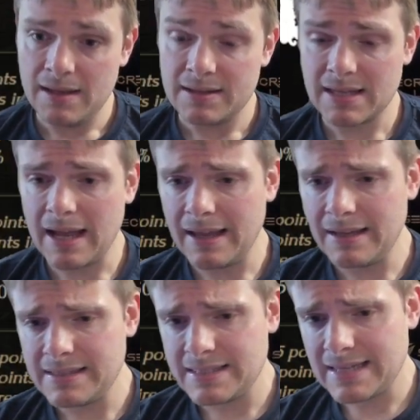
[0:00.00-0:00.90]
Sky
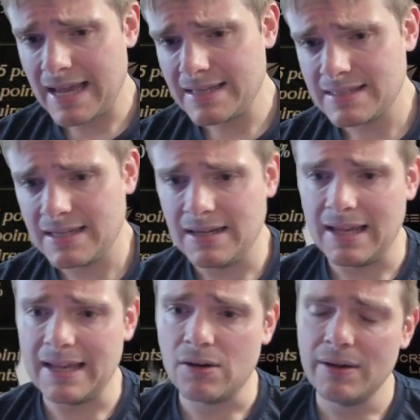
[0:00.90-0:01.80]
Assassin,
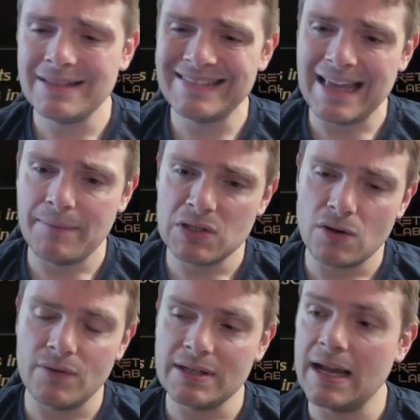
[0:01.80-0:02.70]
increased damage
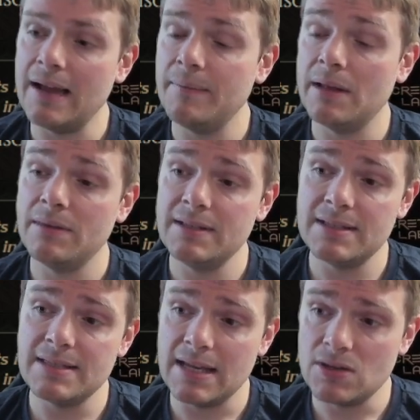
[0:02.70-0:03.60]
over time. Now, this
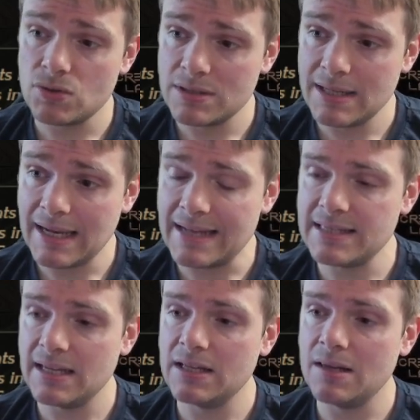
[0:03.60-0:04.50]
is interesting. I
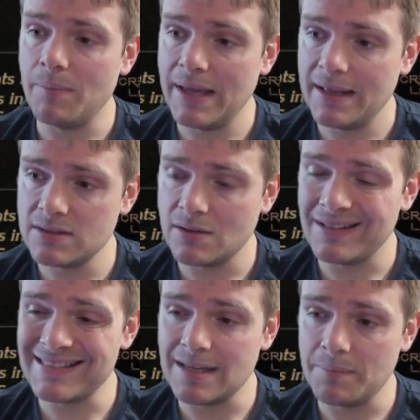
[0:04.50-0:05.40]
think it depends on
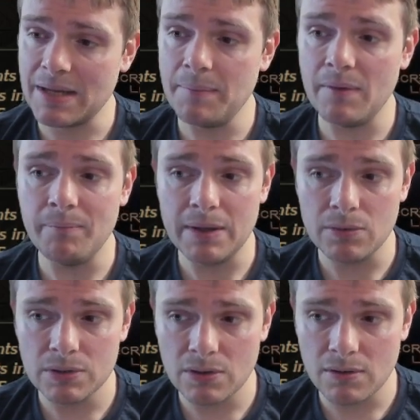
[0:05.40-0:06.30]
the subtype of
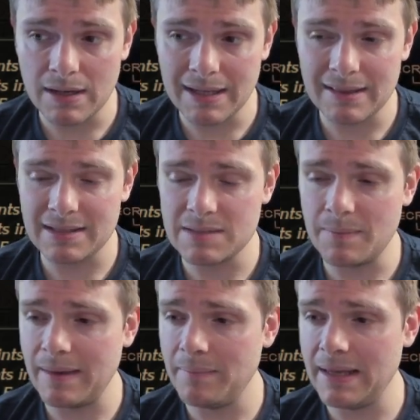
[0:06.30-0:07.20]
build you're running. This
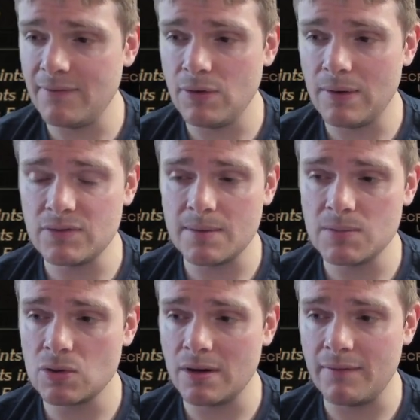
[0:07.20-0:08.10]
may be if you have some
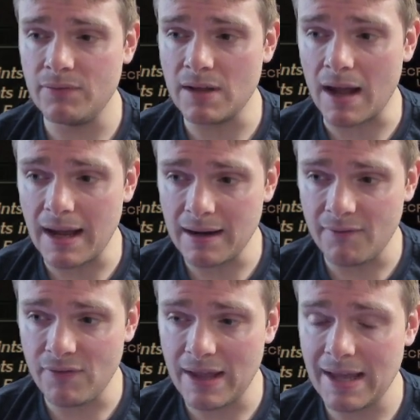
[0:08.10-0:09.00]
sort of dot
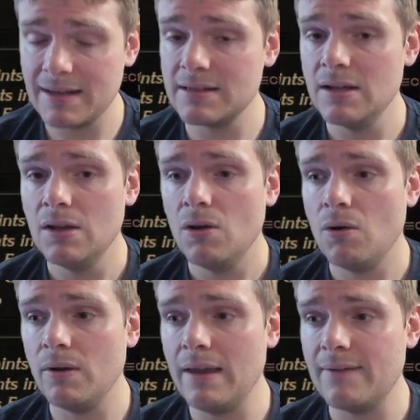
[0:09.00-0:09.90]
effect
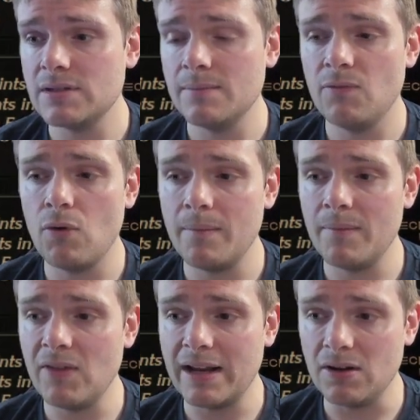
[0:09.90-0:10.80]
or you have some form
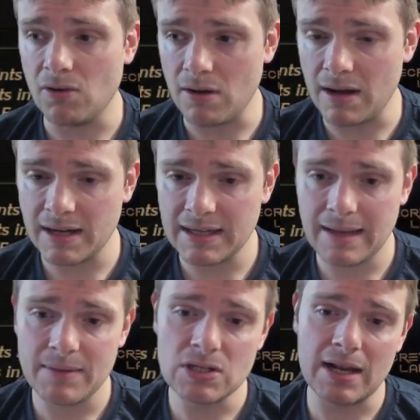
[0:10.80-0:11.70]
of like necrotic
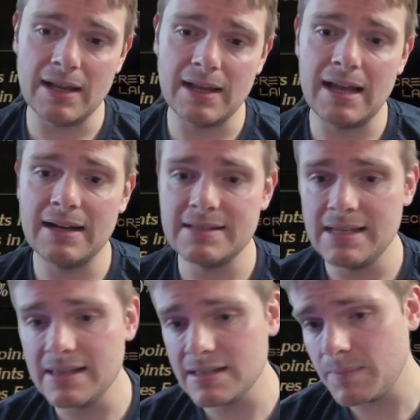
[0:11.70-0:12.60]
damage. I could kind of
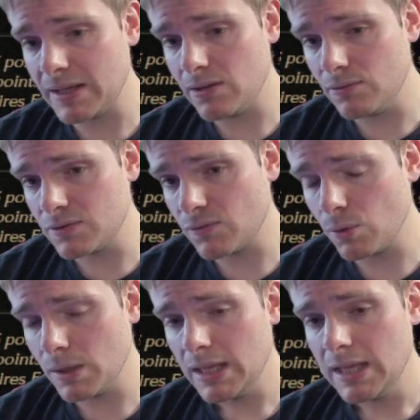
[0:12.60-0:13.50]
see this being
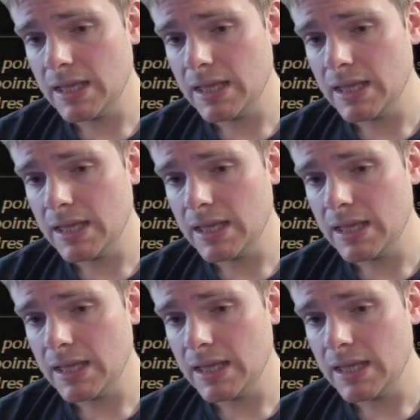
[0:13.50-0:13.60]
useful.